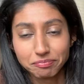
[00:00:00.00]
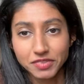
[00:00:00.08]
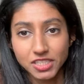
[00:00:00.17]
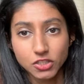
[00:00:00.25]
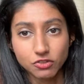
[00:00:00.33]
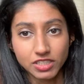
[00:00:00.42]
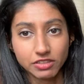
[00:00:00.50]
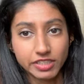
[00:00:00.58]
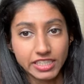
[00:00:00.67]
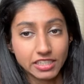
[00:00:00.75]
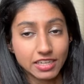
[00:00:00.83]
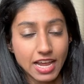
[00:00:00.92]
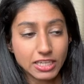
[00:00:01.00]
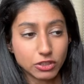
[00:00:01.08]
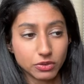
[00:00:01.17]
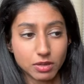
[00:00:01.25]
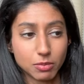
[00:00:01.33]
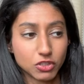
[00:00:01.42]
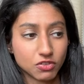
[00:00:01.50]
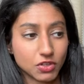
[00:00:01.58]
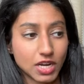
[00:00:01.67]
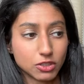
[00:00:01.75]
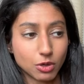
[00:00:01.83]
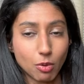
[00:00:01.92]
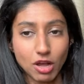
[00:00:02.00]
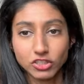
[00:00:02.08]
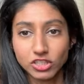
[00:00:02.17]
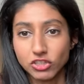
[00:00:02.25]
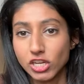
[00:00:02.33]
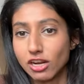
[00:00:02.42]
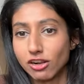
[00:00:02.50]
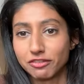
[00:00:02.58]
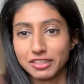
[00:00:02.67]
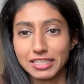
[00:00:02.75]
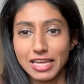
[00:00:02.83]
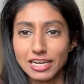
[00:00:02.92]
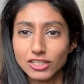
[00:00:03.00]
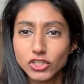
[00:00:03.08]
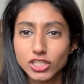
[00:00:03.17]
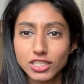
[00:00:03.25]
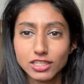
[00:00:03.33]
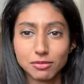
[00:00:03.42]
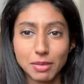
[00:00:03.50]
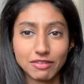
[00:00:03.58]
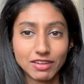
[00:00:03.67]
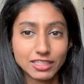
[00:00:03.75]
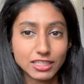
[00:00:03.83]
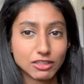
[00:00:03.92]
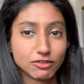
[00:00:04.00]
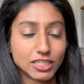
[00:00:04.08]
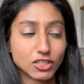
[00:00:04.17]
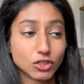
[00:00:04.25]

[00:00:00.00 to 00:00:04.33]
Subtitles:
It's a reread. I don't think most of you guys who are watching the channel are really that interested in my fantasy reads,